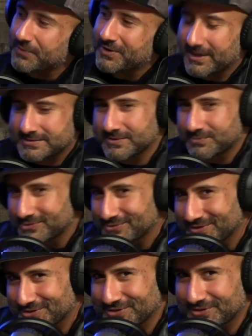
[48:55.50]
Yeah, we got some
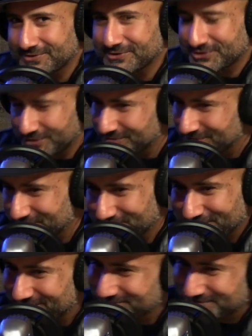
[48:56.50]
musicians on this show too.
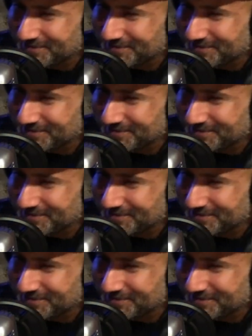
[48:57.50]
You know what I'm